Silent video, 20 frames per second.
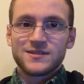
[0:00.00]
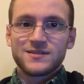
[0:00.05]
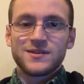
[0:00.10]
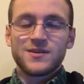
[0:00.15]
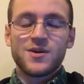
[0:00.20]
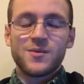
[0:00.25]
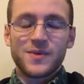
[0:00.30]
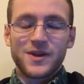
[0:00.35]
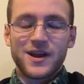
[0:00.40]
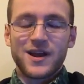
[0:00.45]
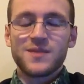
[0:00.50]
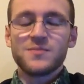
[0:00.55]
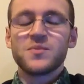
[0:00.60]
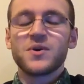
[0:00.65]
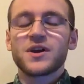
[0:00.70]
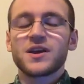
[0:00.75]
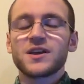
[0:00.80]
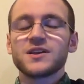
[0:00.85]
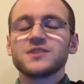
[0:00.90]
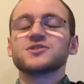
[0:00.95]
Oh my god,
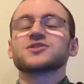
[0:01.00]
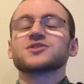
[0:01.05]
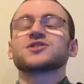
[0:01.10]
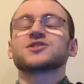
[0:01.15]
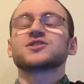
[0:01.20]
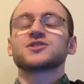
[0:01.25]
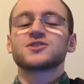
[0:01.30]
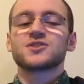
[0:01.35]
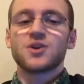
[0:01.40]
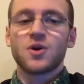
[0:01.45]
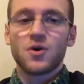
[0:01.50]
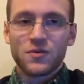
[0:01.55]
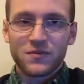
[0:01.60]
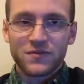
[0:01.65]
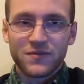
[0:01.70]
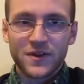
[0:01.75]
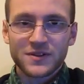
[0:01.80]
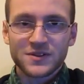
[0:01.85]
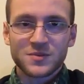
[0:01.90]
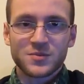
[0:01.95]
Monkey Edge is so
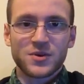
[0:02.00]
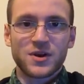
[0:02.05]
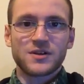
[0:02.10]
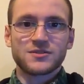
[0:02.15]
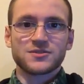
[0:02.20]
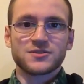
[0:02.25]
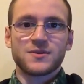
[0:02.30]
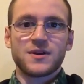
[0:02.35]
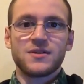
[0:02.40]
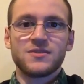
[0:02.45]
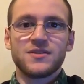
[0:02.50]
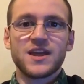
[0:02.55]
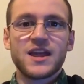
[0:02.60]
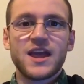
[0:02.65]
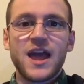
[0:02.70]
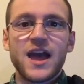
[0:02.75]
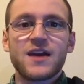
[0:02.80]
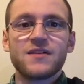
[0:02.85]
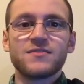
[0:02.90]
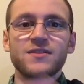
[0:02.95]
fun to browse around. They
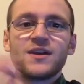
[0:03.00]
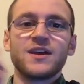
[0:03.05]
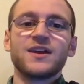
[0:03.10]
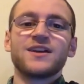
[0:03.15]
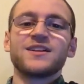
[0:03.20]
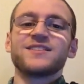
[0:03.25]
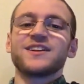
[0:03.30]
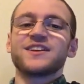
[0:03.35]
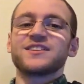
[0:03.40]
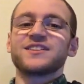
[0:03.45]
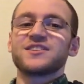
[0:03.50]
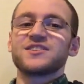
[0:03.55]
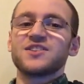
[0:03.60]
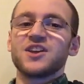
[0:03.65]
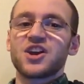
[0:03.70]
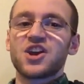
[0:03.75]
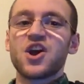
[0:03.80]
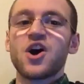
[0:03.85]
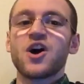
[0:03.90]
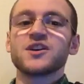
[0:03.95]
have like the
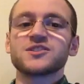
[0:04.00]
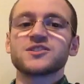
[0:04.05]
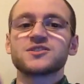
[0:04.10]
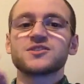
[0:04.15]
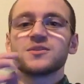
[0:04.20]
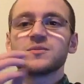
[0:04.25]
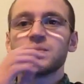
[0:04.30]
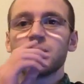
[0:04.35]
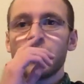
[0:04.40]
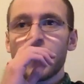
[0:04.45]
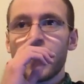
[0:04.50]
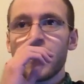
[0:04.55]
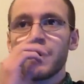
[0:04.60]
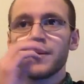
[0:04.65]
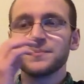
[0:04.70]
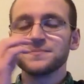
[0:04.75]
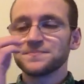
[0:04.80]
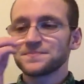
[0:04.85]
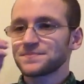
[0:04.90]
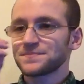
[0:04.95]
custom,
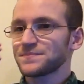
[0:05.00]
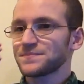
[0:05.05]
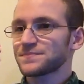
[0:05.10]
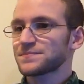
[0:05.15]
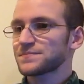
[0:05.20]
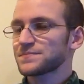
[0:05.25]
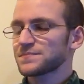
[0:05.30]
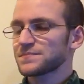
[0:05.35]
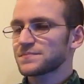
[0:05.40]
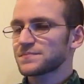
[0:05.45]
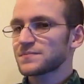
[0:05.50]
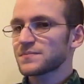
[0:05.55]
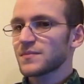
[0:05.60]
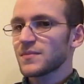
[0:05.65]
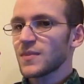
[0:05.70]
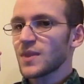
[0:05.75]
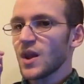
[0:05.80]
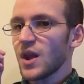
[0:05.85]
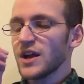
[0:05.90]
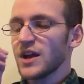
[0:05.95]

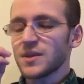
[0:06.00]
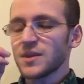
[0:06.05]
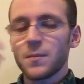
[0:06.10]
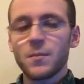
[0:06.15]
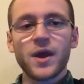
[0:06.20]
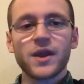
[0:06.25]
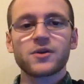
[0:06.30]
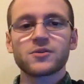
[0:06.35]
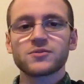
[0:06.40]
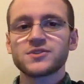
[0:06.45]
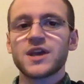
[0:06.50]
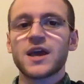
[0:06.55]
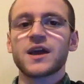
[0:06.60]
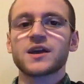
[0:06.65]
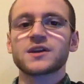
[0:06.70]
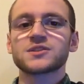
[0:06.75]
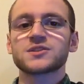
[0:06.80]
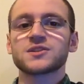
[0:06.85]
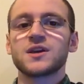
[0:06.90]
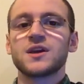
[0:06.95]
like the
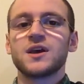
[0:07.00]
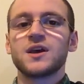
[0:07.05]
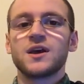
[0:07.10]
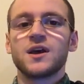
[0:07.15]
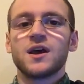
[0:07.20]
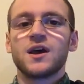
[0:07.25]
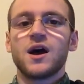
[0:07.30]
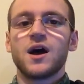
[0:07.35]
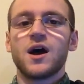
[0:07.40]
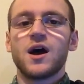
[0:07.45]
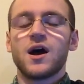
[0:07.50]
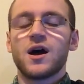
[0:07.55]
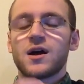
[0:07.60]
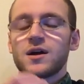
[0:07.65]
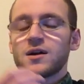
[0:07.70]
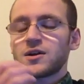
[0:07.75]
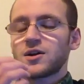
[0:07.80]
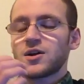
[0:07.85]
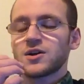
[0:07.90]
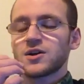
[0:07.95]
Microtechs,
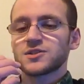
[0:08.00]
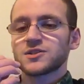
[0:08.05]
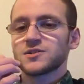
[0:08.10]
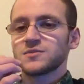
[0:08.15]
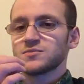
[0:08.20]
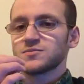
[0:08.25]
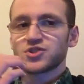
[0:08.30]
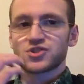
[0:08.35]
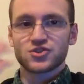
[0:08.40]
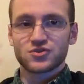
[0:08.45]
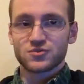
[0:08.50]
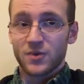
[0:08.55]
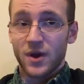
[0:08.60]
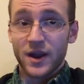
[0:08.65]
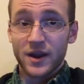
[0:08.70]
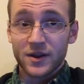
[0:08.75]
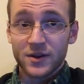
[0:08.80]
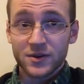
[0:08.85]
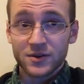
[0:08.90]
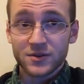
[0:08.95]
custom
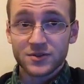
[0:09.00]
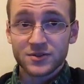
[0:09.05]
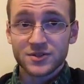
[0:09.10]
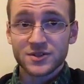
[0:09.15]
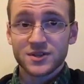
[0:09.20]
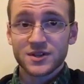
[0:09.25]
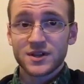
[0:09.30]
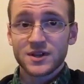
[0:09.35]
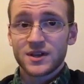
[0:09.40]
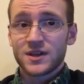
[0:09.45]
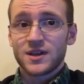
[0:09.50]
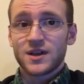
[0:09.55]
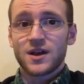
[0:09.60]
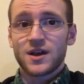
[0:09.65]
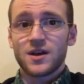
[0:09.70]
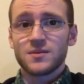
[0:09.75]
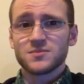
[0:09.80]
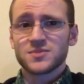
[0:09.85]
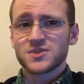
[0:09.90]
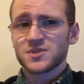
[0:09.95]
Striders.
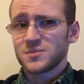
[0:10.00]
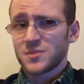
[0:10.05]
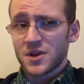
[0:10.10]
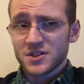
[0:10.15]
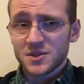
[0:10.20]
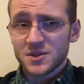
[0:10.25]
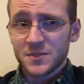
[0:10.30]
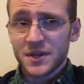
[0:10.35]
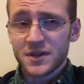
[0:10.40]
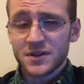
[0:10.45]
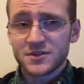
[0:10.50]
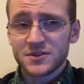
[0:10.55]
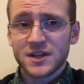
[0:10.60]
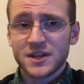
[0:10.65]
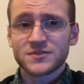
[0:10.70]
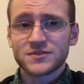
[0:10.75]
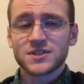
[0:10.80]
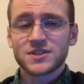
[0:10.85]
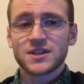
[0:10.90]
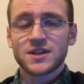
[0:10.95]
Some custom hinders
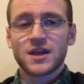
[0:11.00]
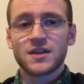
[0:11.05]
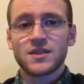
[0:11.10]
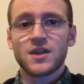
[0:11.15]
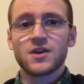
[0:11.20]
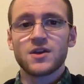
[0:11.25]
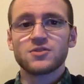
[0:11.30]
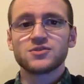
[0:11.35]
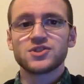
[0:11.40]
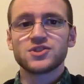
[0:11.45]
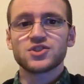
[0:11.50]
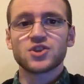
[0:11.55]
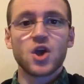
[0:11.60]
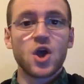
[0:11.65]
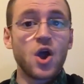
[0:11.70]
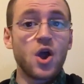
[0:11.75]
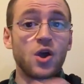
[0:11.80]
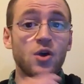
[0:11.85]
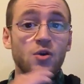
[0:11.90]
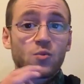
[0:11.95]
I've seen on there, just
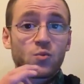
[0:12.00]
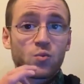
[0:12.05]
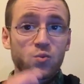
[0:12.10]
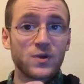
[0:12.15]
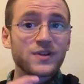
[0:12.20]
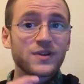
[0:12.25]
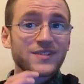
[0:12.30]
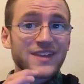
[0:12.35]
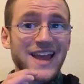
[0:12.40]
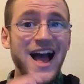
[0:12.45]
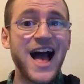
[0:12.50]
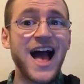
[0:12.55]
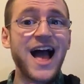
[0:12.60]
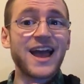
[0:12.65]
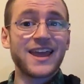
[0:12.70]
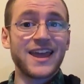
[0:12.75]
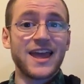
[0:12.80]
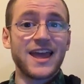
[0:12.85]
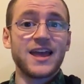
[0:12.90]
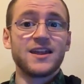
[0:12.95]
really
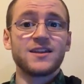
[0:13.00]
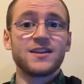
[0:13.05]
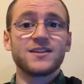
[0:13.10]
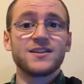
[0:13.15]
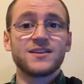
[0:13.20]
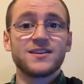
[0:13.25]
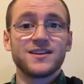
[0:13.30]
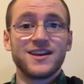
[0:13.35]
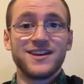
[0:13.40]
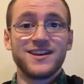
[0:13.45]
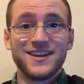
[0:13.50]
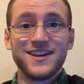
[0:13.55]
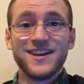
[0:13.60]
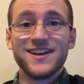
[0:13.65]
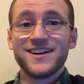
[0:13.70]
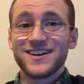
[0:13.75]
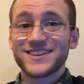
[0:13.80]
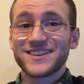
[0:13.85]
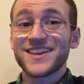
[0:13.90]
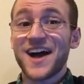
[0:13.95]
high end,
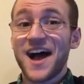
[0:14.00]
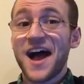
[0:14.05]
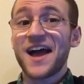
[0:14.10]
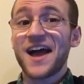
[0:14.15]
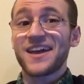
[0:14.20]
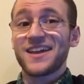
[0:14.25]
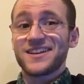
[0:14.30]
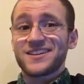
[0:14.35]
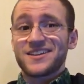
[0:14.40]
like the high end